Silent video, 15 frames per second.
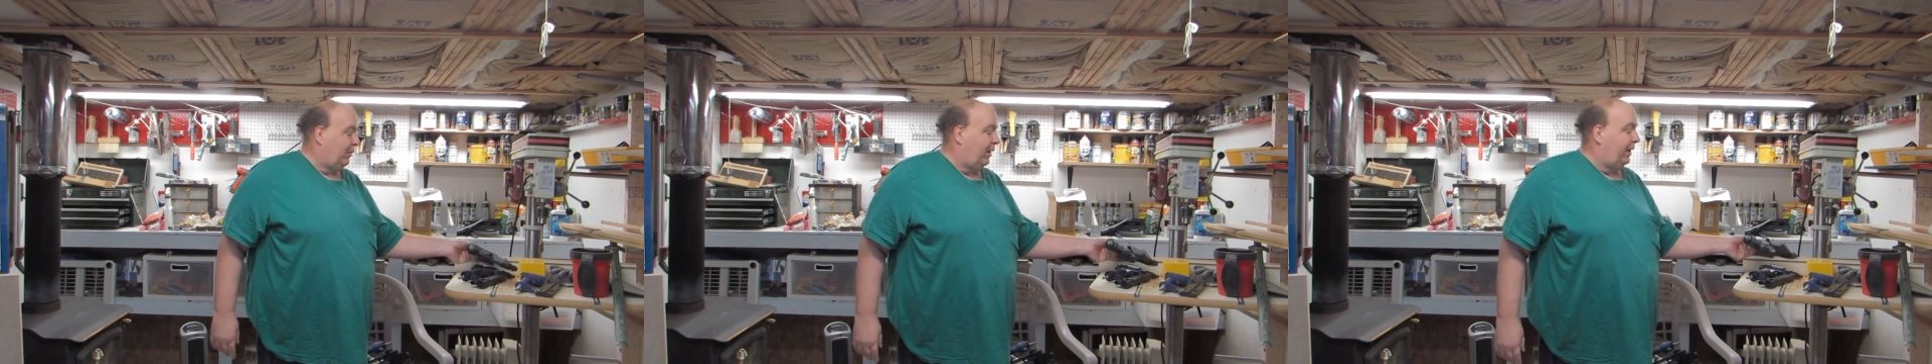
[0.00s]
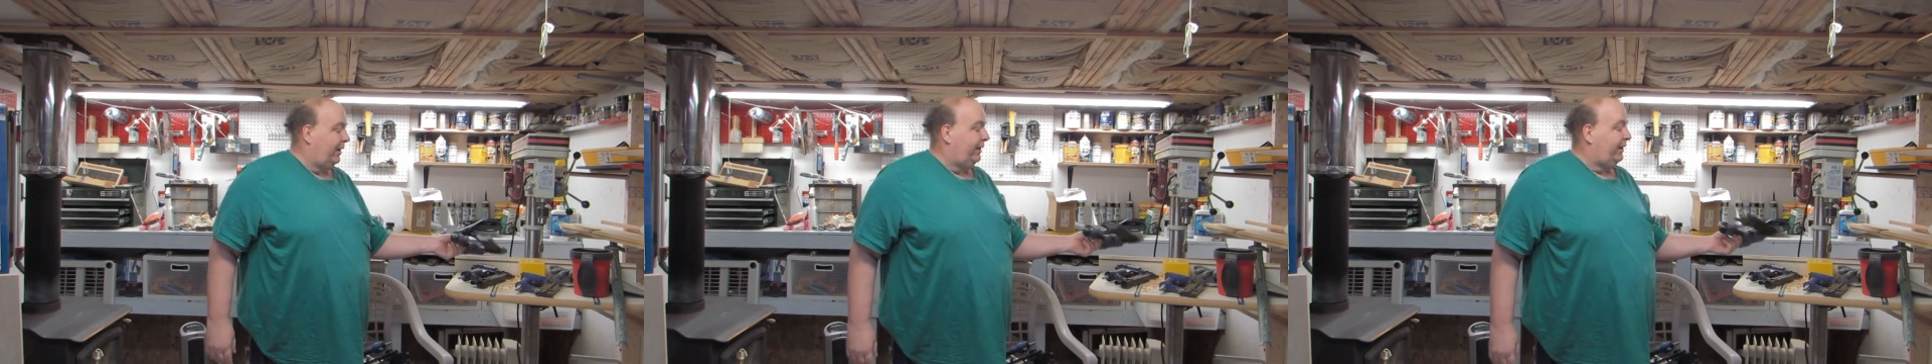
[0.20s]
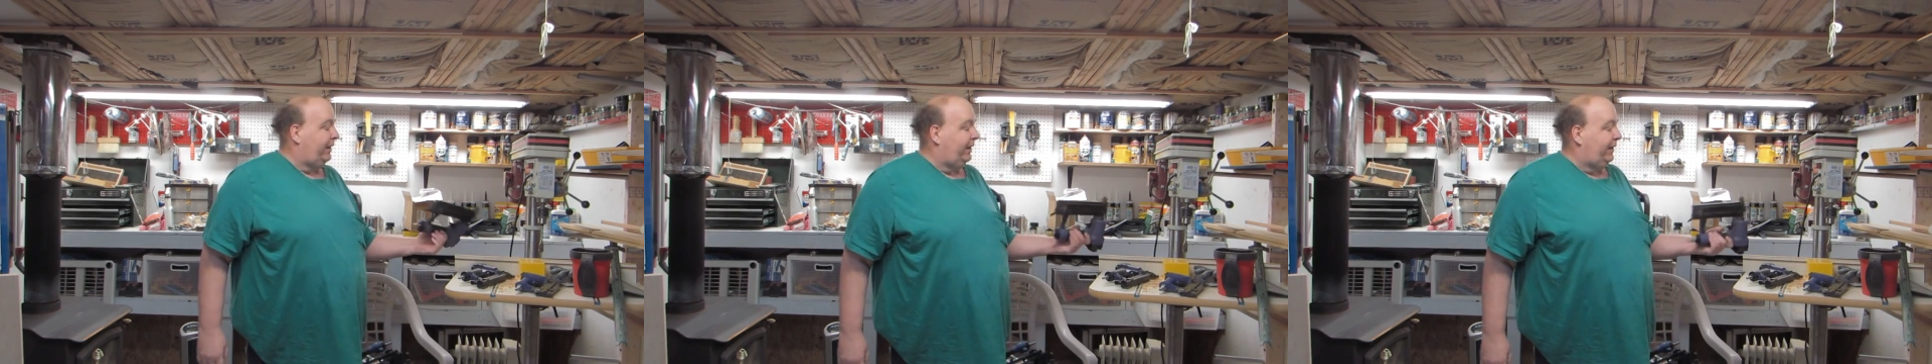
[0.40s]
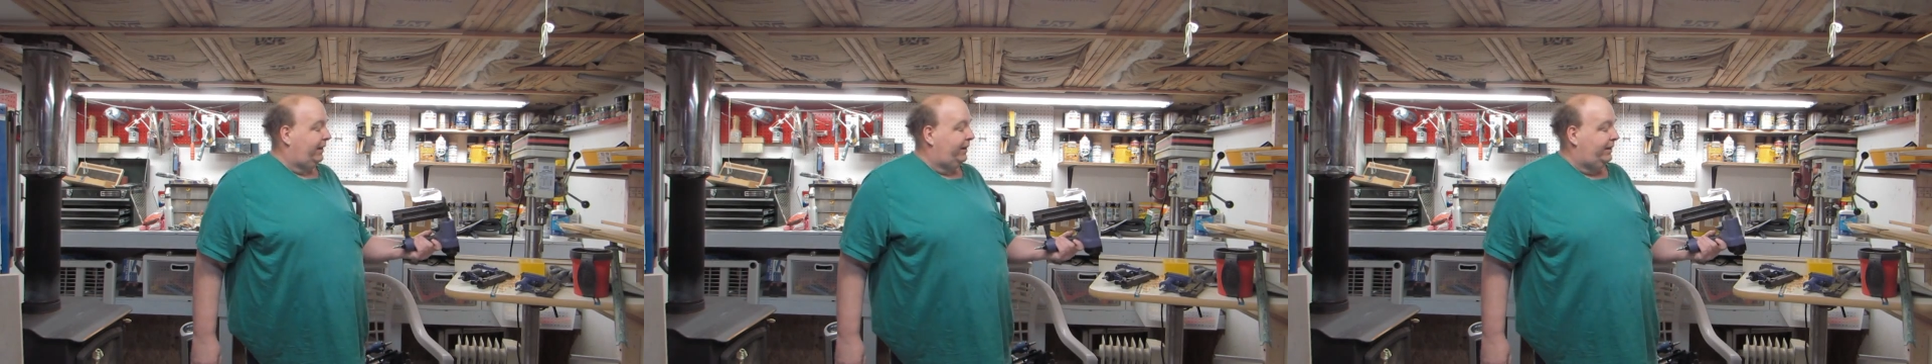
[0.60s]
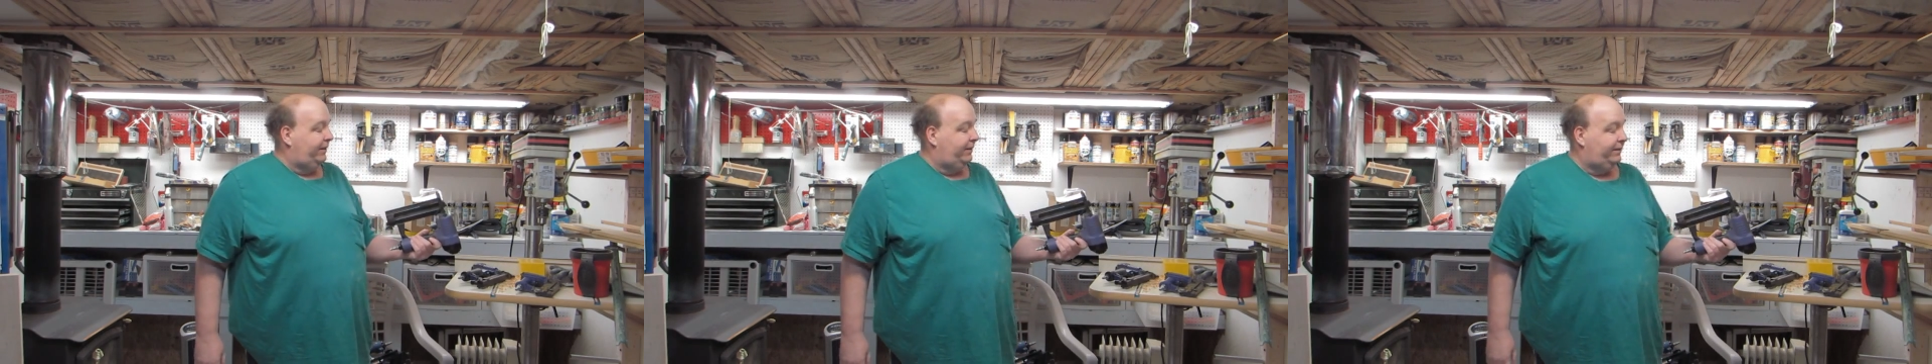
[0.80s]
one
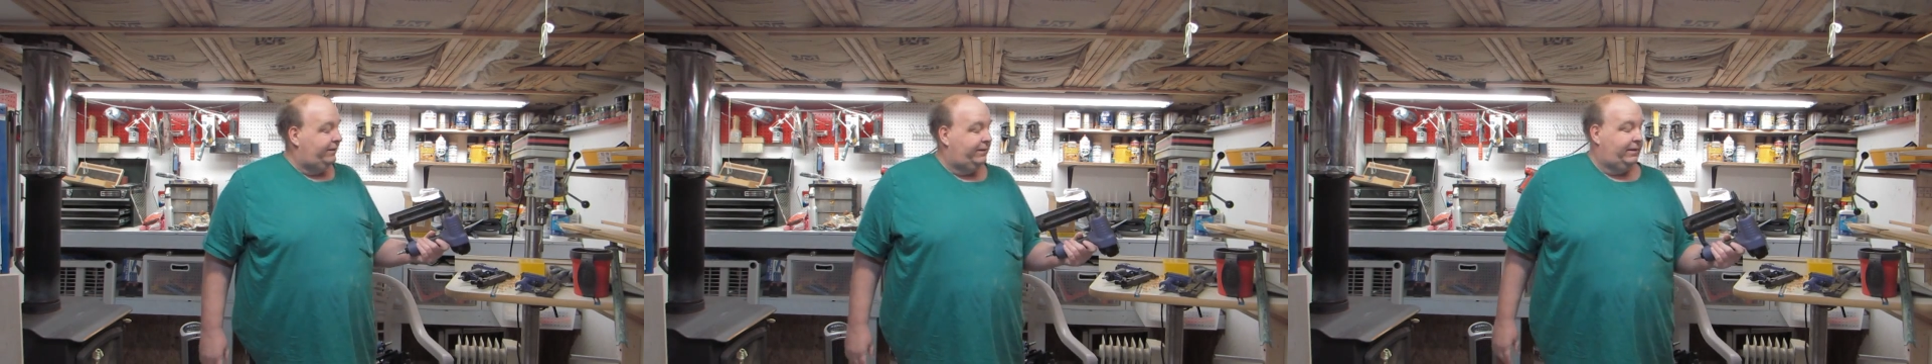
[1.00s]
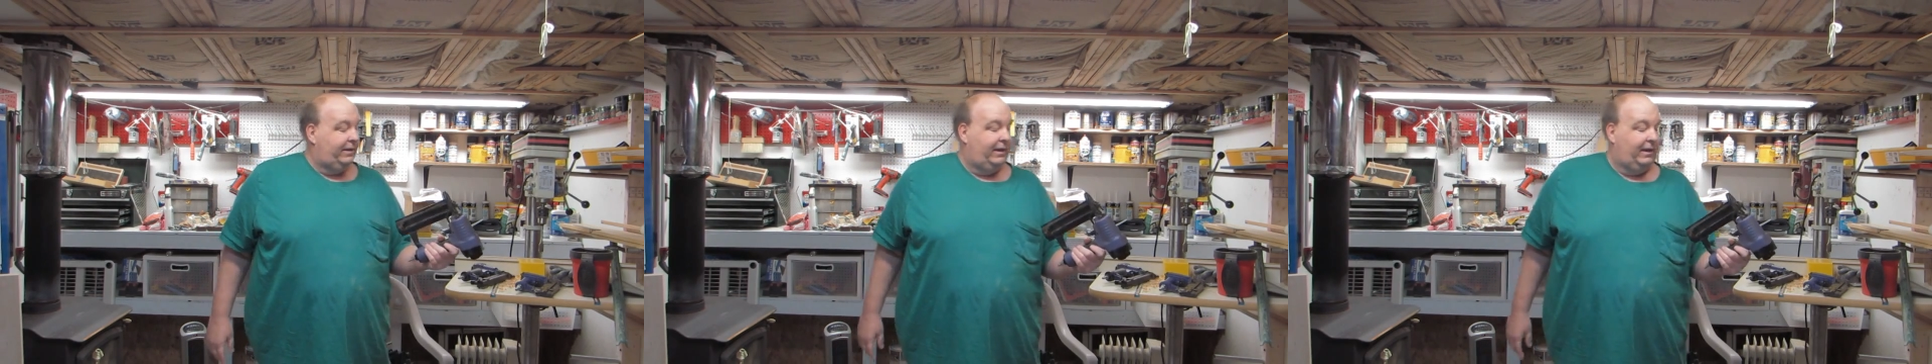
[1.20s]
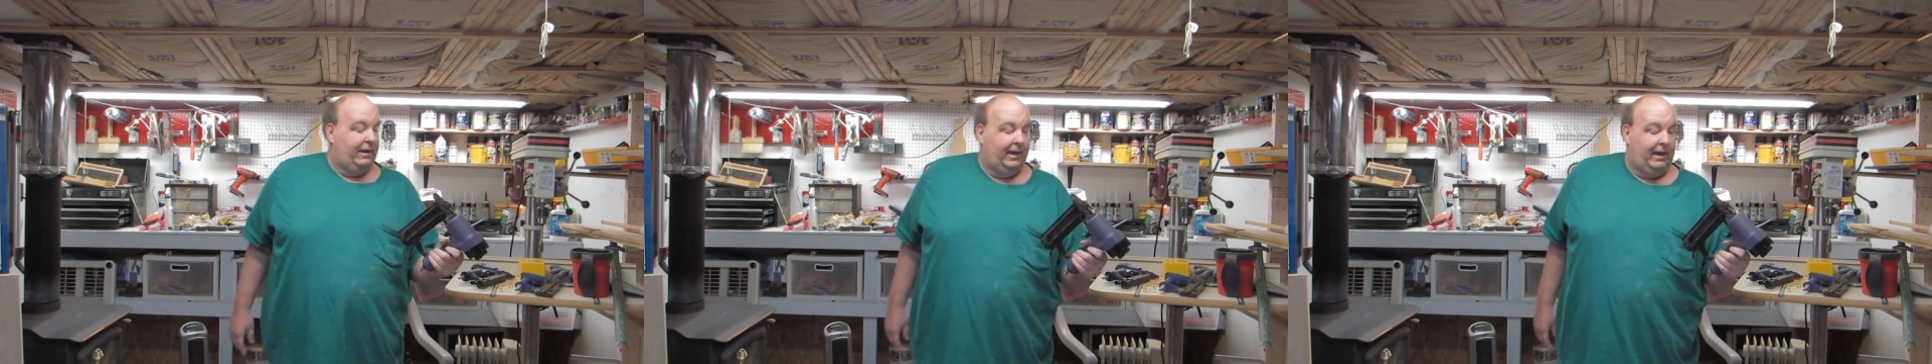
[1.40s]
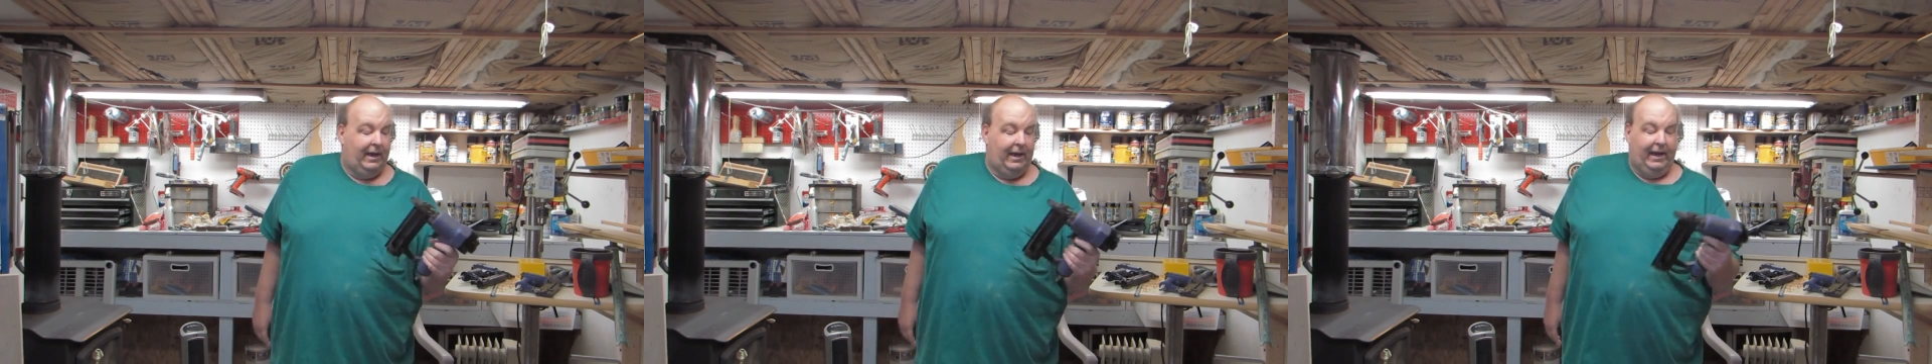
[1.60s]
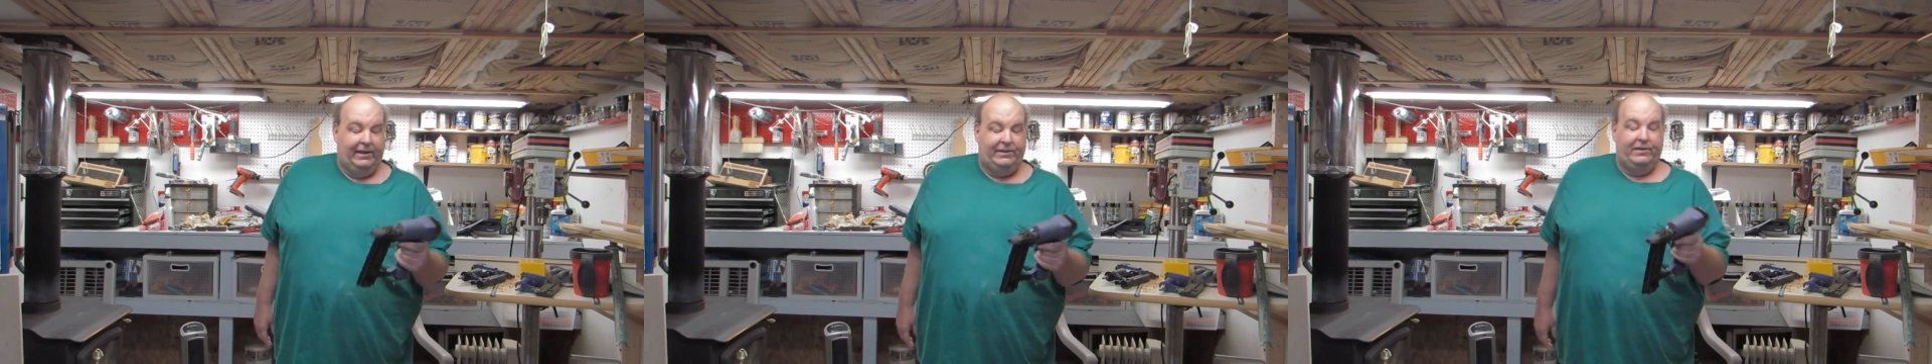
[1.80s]
is,
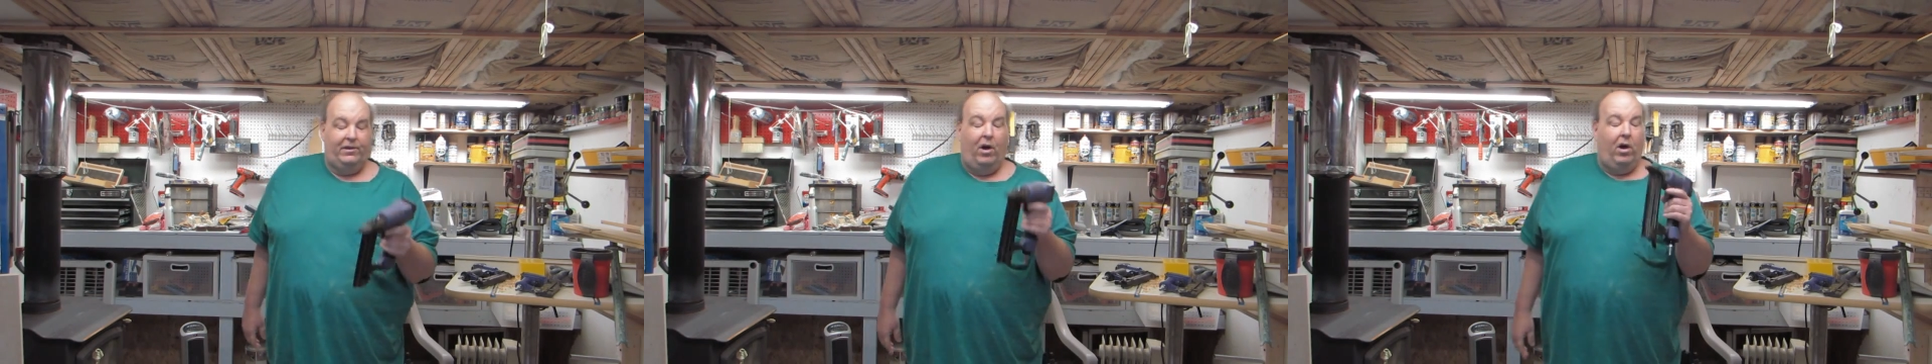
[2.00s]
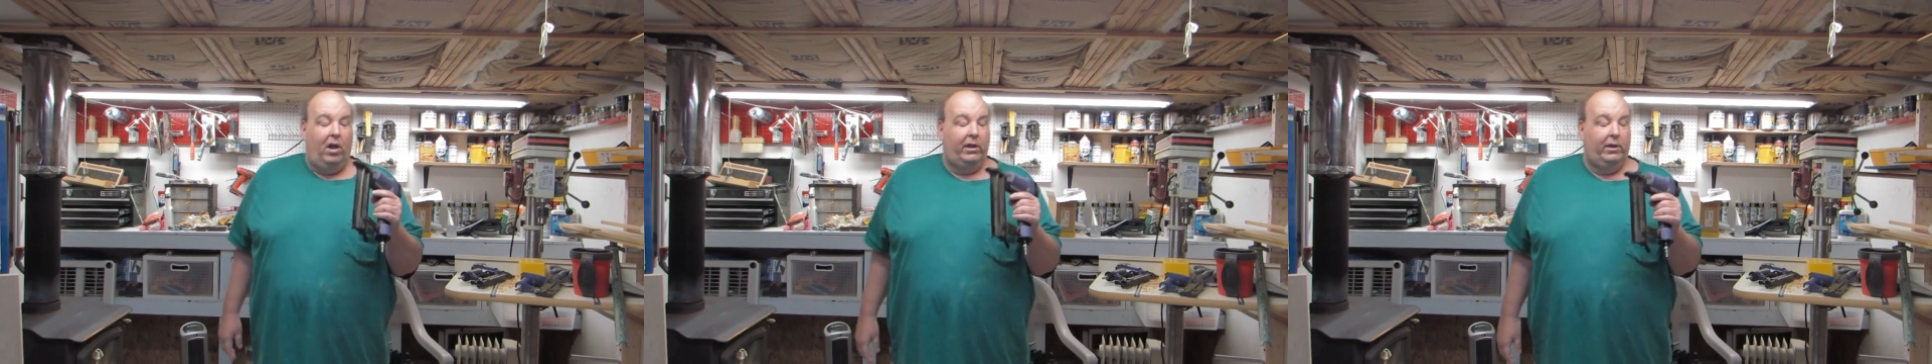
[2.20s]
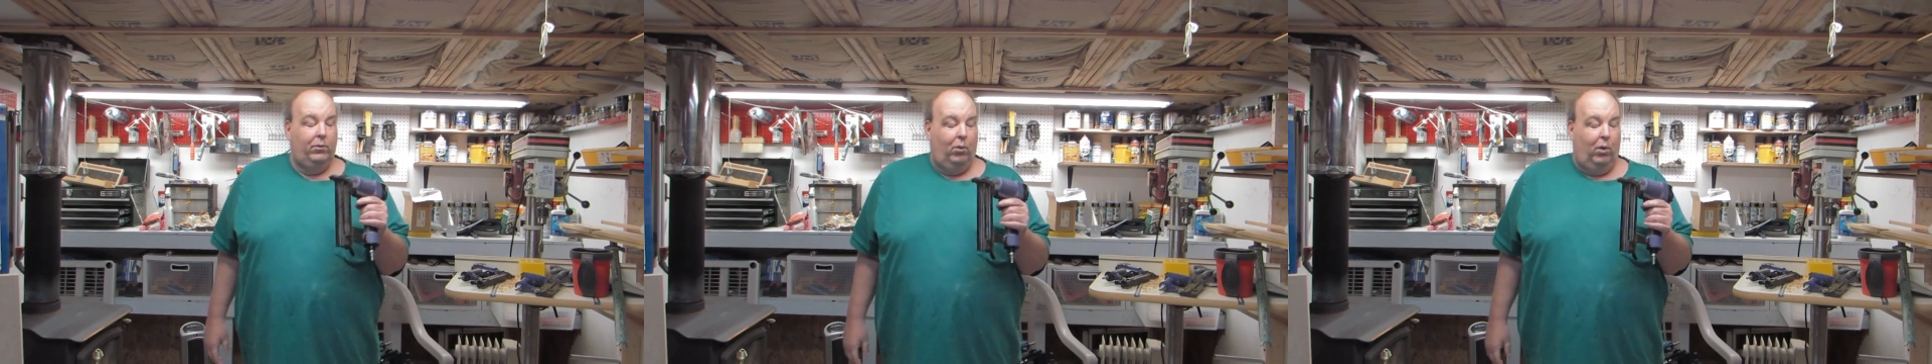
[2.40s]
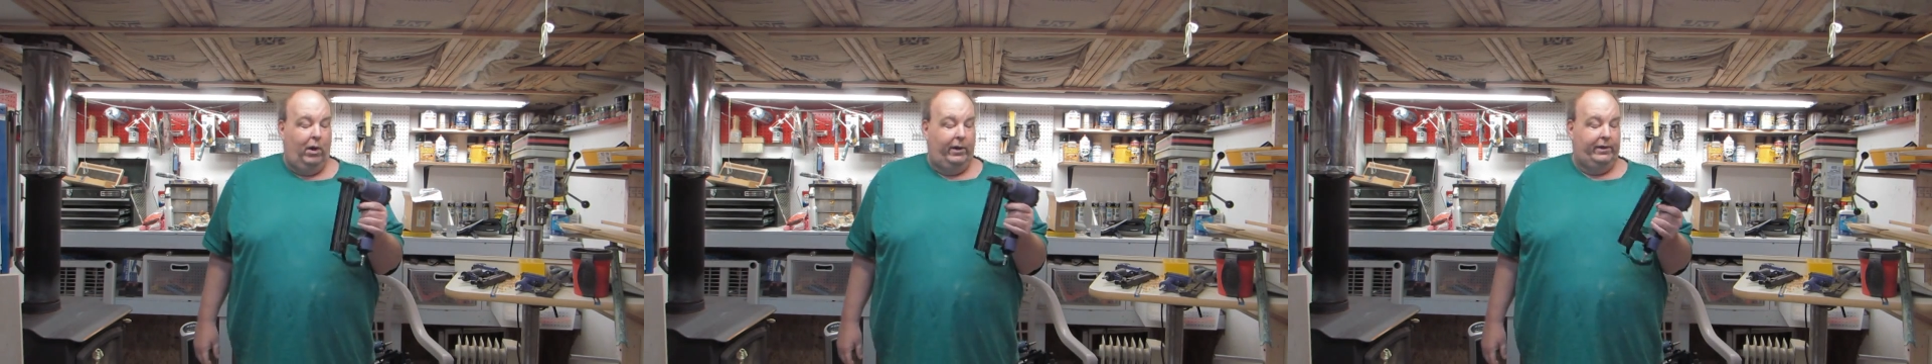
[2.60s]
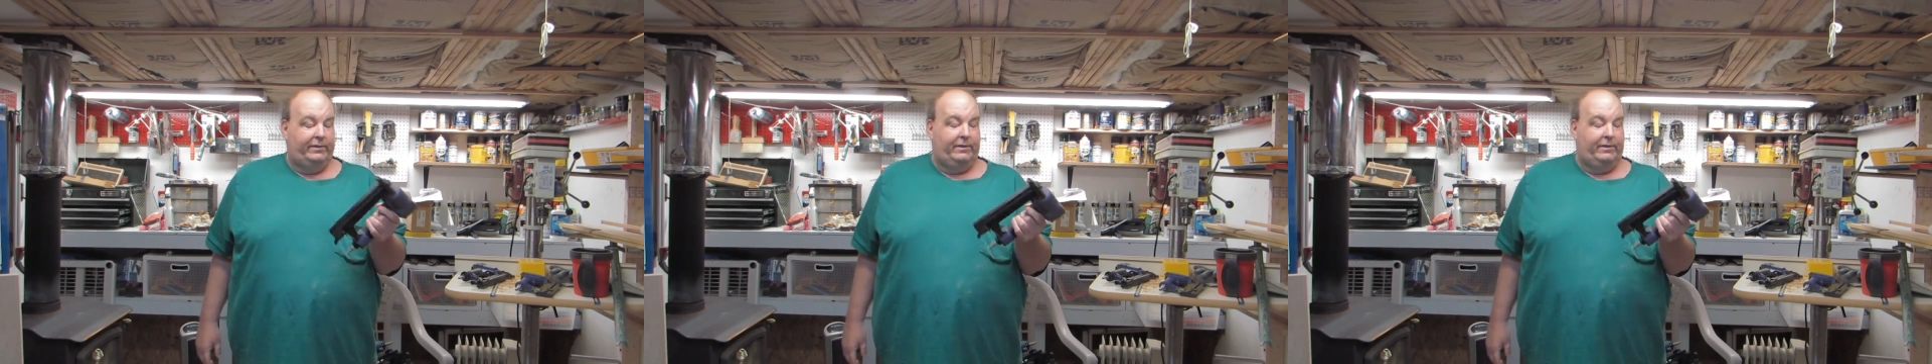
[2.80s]
it's an all-in-one.